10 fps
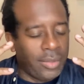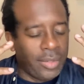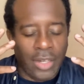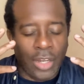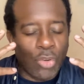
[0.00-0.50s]

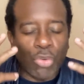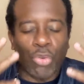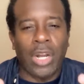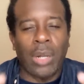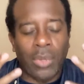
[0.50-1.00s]

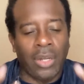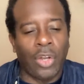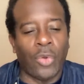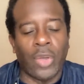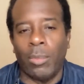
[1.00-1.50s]

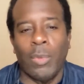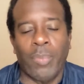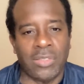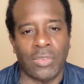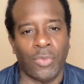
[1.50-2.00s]
incredible
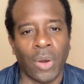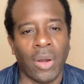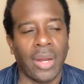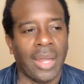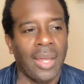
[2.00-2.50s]
pieces of
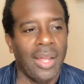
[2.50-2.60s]
work,